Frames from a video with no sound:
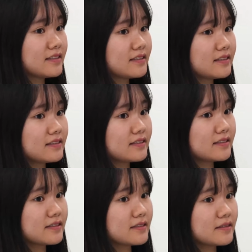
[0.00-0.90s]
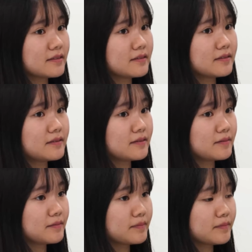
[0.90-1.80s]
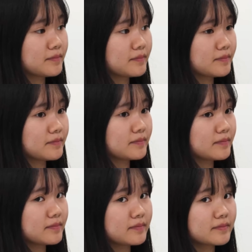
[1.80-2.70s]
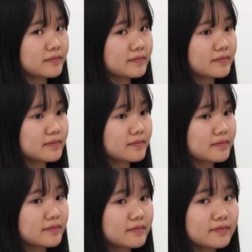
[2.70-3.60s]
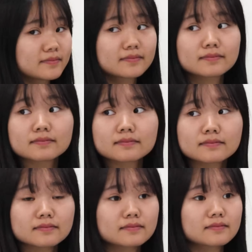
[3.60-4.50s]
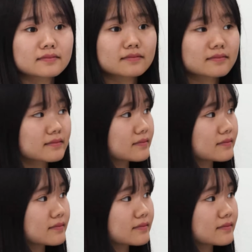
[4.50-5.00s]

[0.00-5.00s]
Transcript: No words are spoken by the person on screen.